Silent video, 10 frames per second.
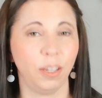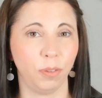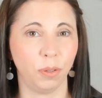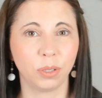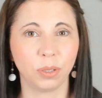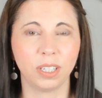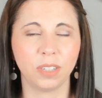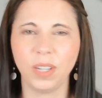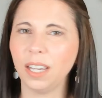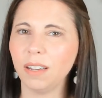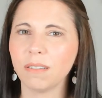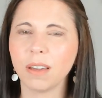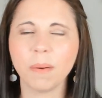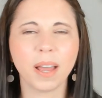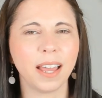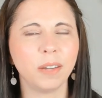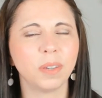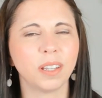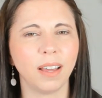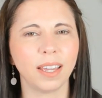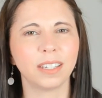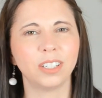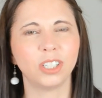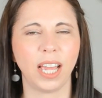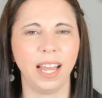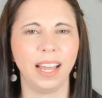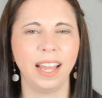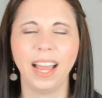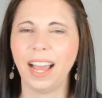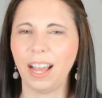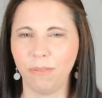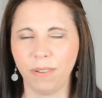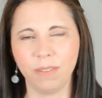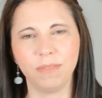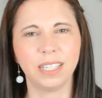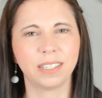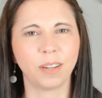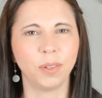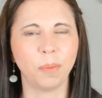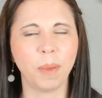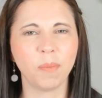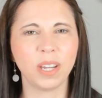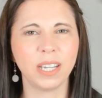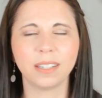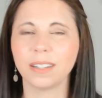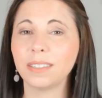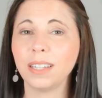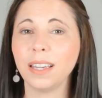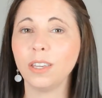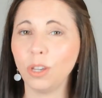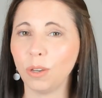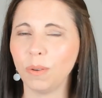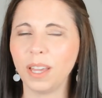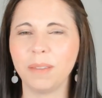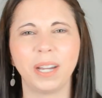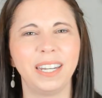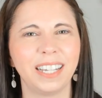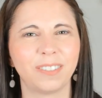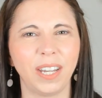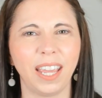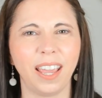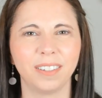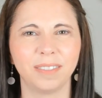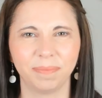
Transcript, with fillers: If you enjoyed this video, go ahead with a like and a share. Have fun rediscovering your memories. I'll see you in my next video.